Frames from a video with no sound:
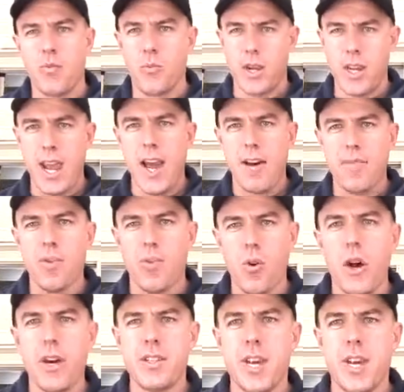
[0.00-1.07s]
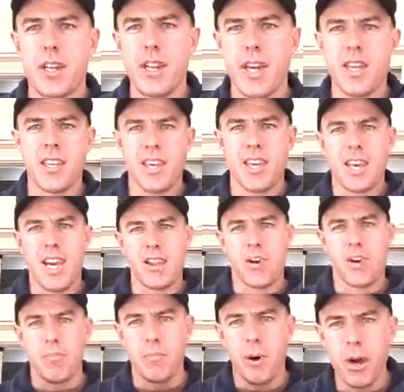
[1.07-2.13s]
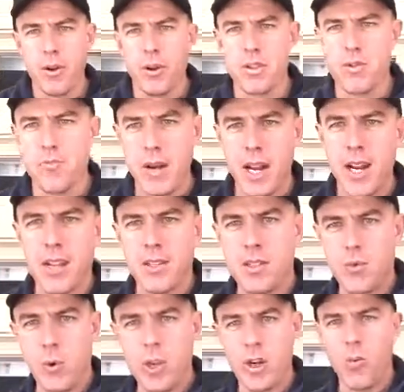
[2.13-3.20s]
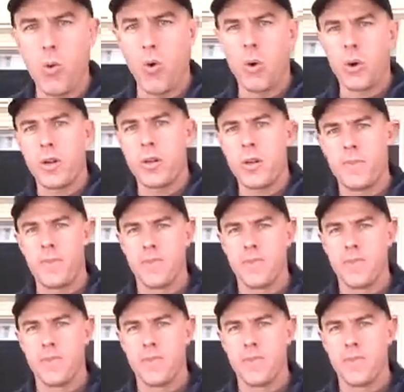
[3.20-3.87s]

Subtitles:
when you have the right technique, you get like bonus meters when you walk,